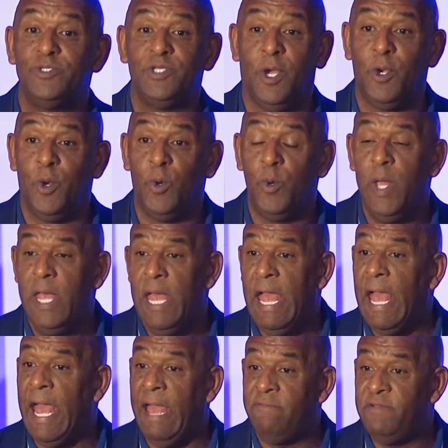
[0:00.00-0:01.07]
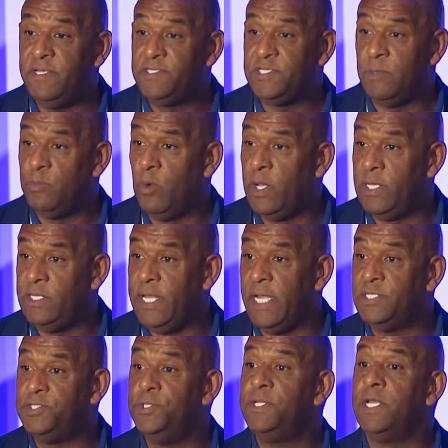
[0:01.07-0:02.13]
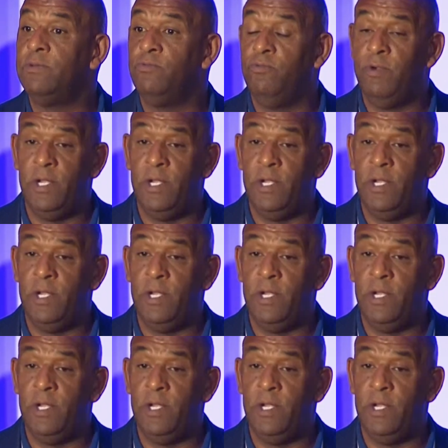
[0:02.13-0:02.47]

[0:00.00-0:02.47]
So having someone that you can